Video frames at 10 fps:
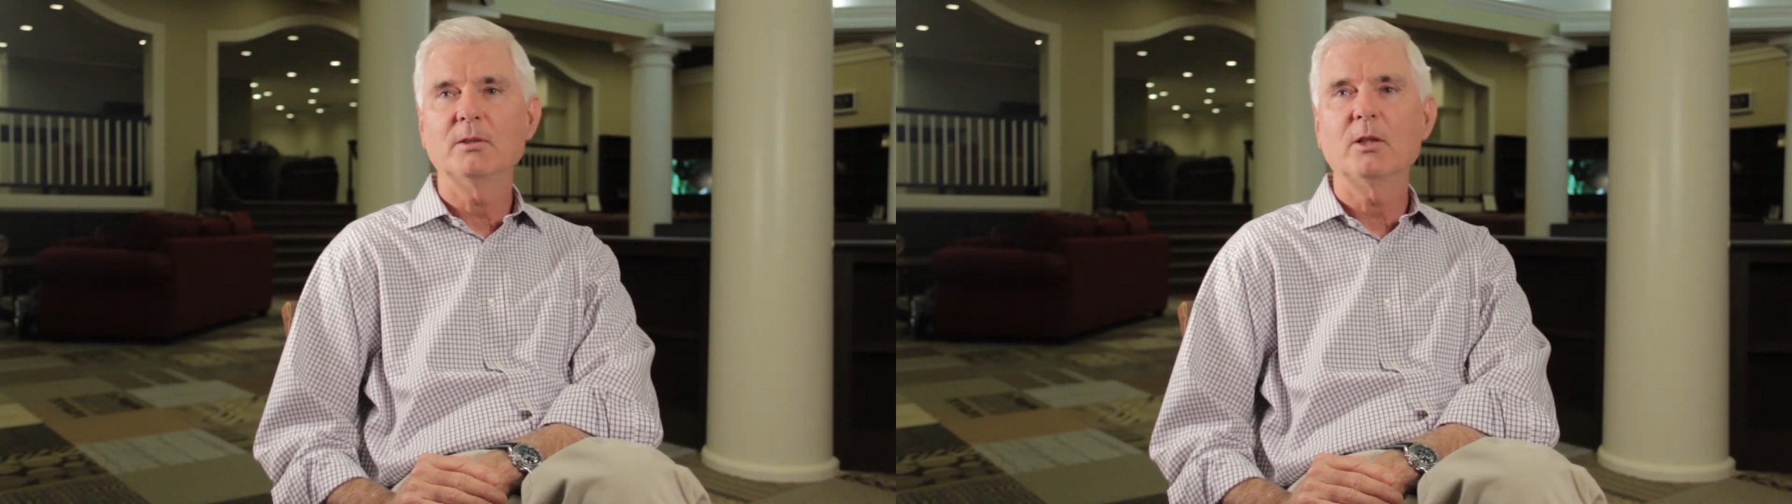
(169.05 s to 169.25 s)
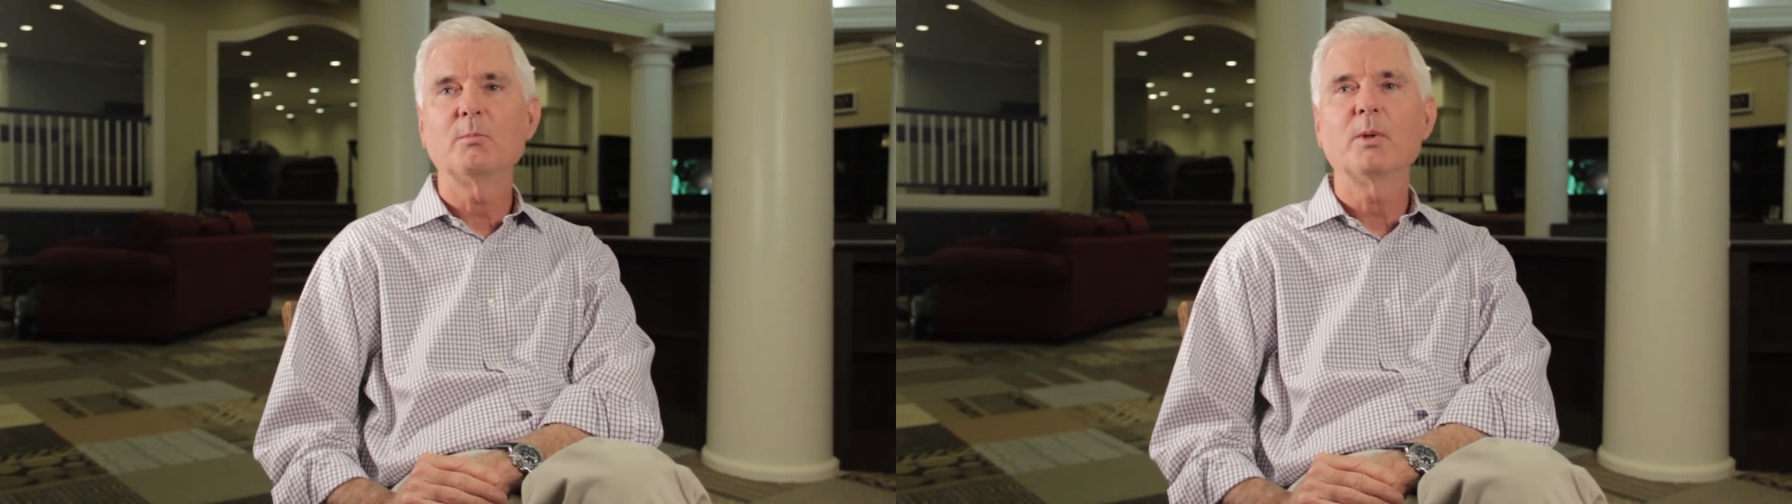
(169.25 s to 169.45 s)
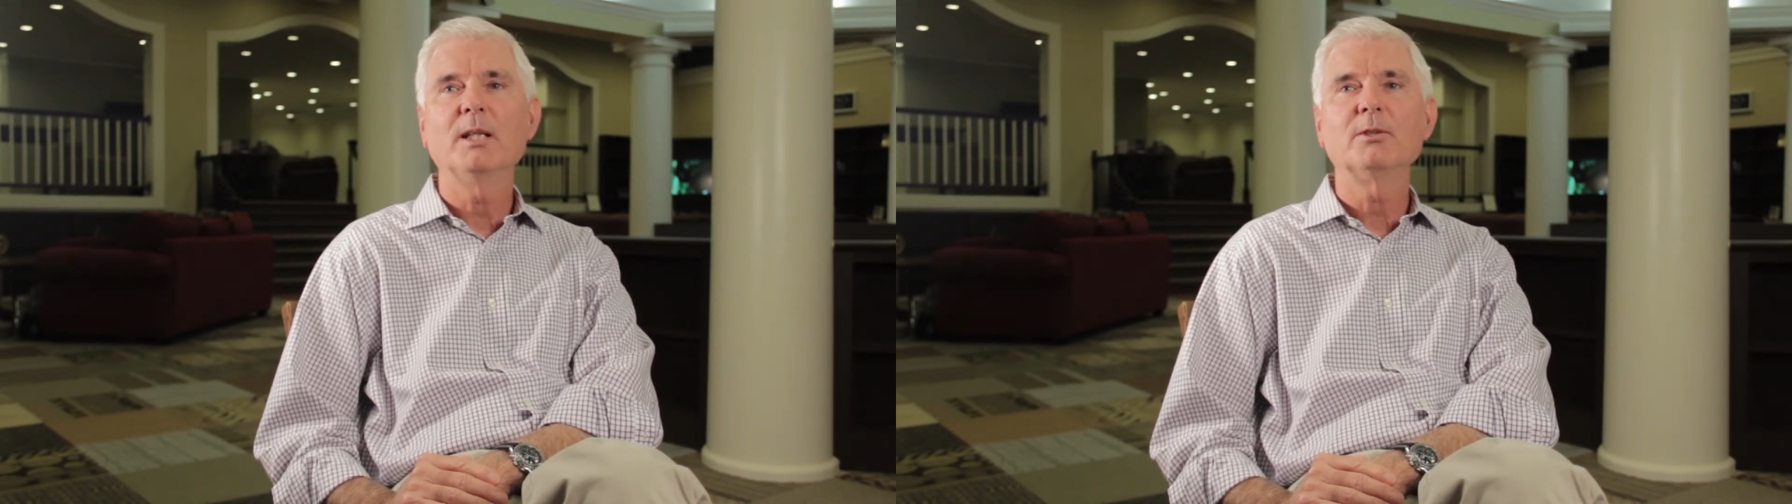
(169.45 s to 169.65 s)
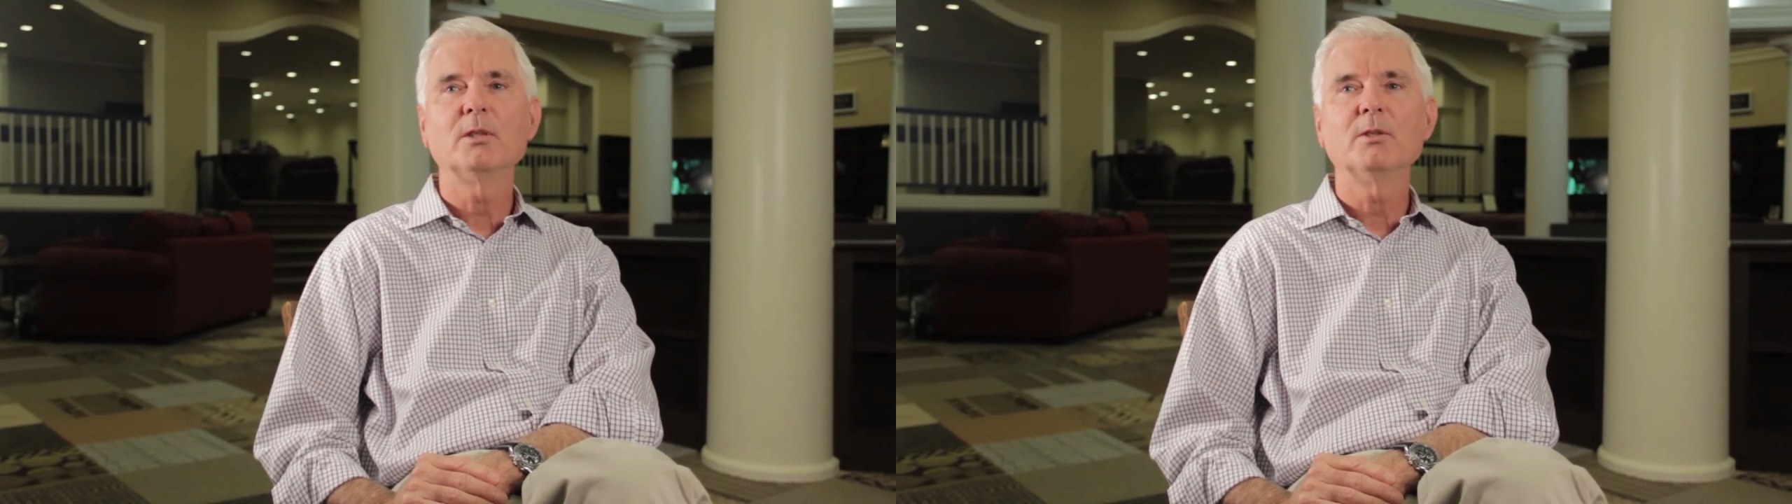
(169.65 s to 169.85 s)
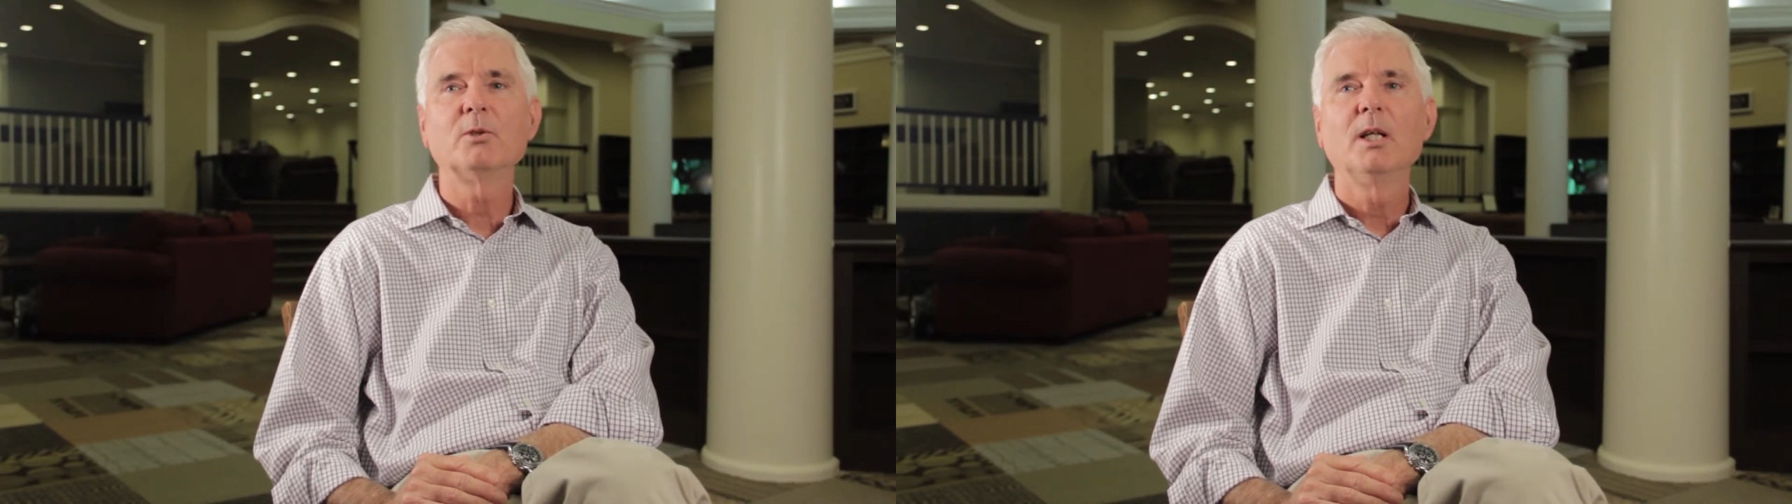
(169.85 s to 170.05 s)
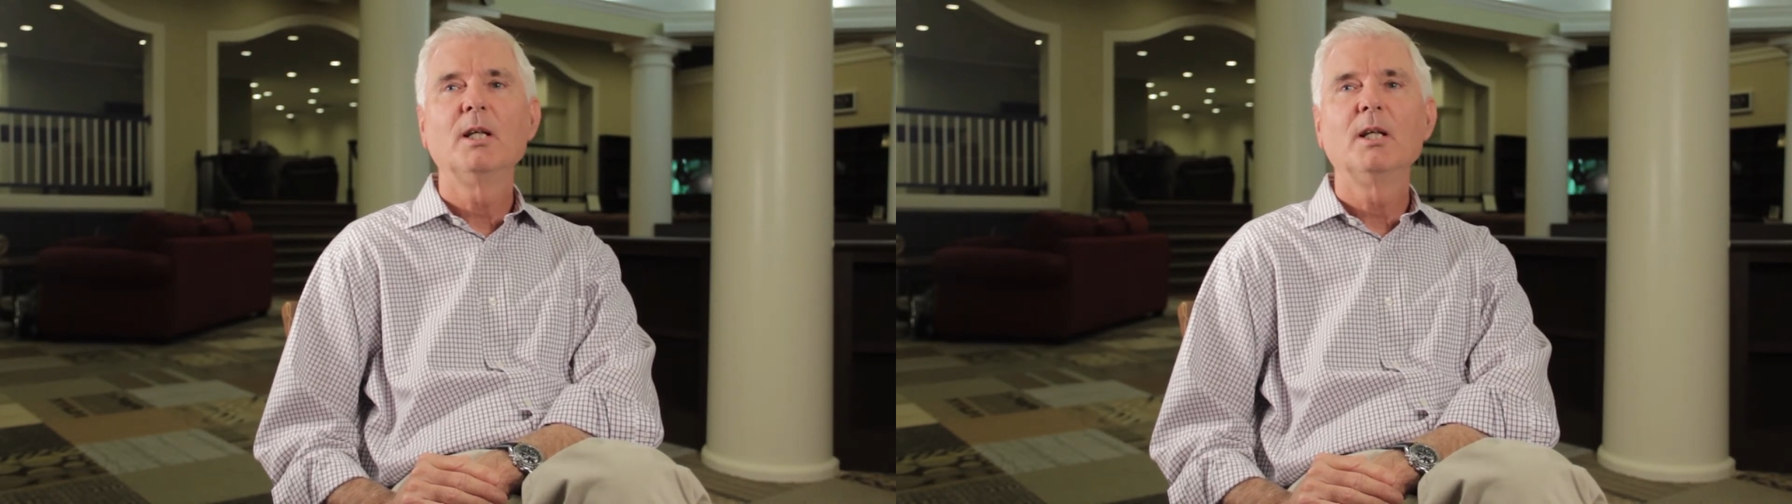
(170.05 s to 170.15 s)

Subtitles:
and other places